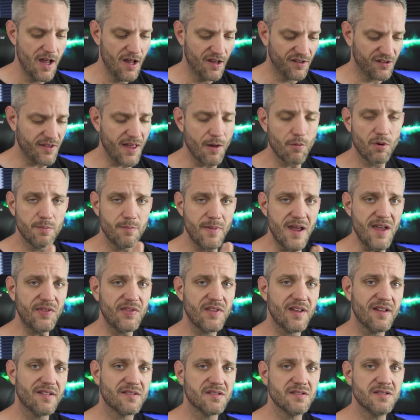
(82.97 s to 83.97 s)
So that would make
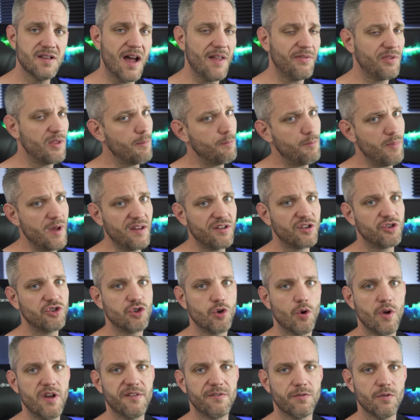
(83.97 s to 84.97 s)
this not the best
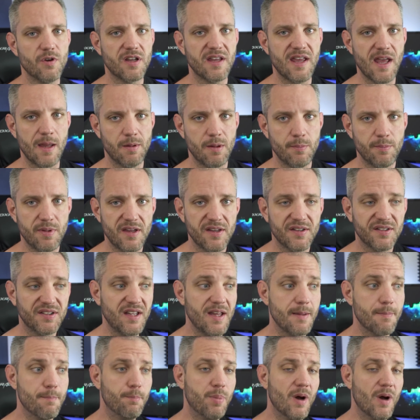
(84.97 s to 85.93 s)
choice for a gaming PC.